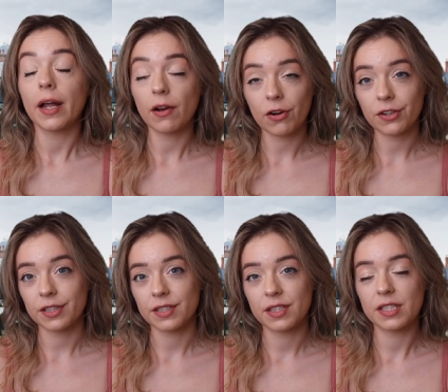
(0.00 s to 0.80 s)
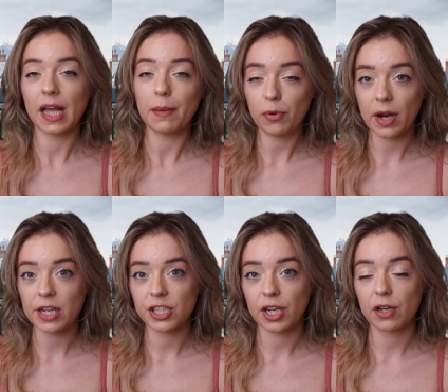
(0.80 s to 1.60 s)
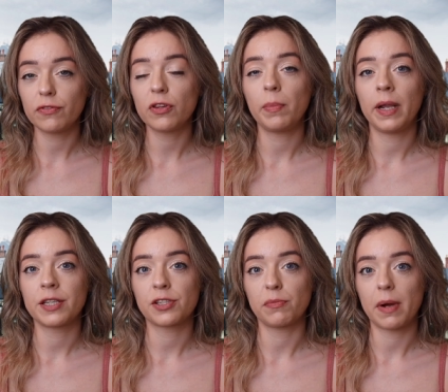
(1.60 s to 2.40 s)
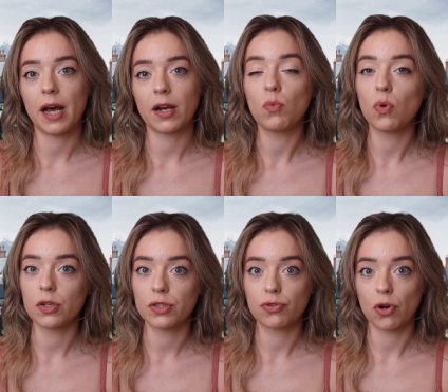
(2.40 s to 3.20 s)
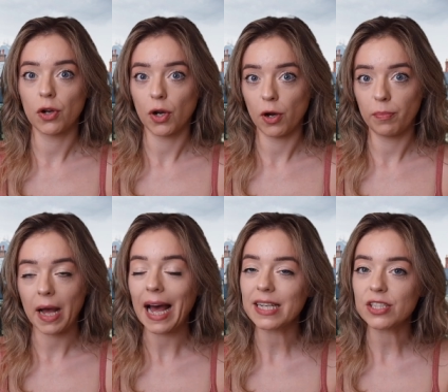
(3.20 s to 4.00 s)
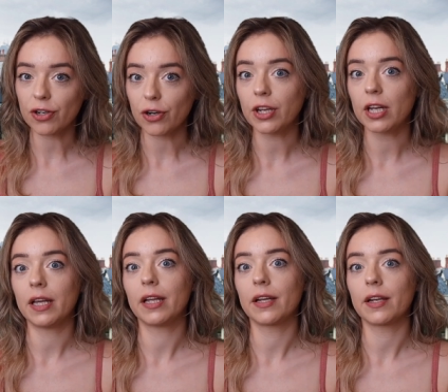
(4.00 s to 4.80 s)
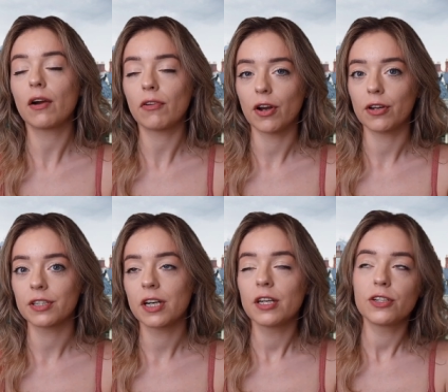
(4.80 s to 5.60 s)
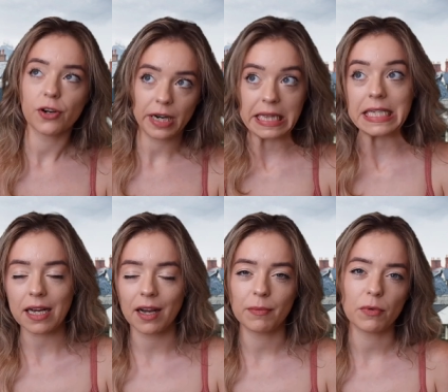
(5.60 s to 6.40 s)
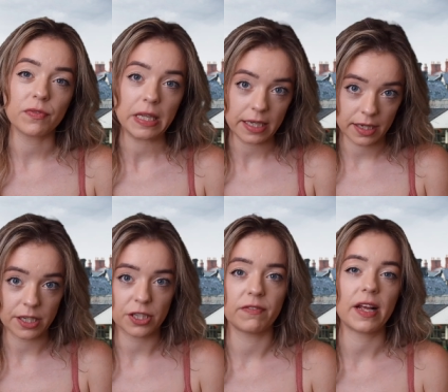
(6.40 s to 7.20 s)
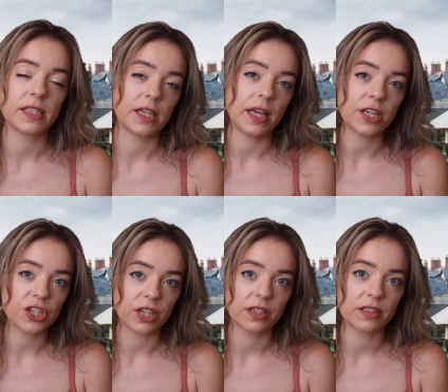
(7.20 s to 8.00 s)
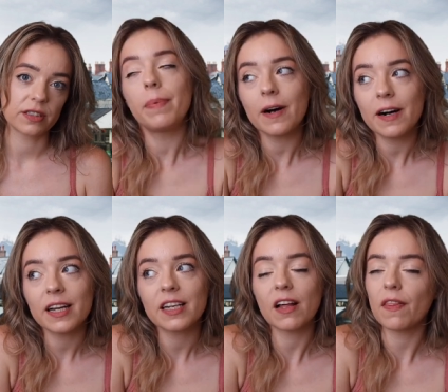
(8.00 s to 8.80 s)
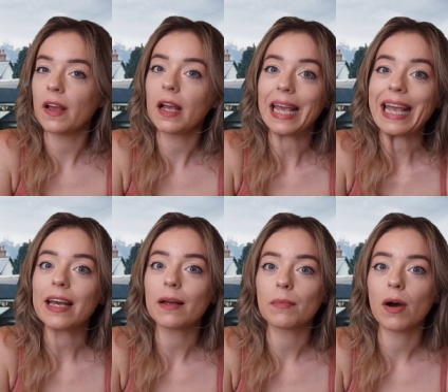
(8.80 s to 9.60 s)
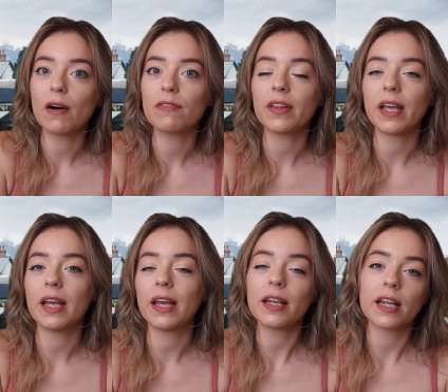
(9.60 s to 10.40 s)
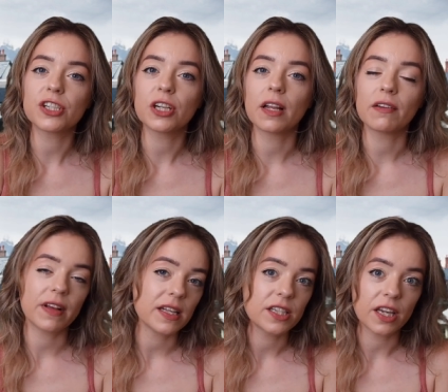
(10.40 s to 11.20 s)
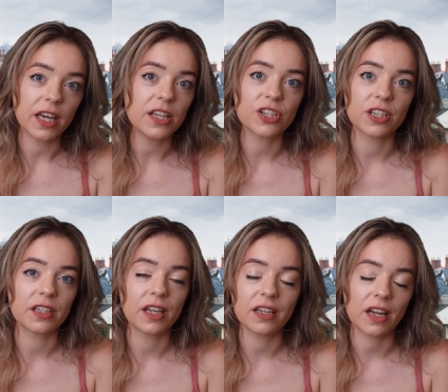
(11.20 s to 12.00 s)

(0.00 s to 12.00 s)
An artist's impression of the Blazer Man was drawn up and circulated around during the time of the initial investigation, but nothing came of the initial investigation in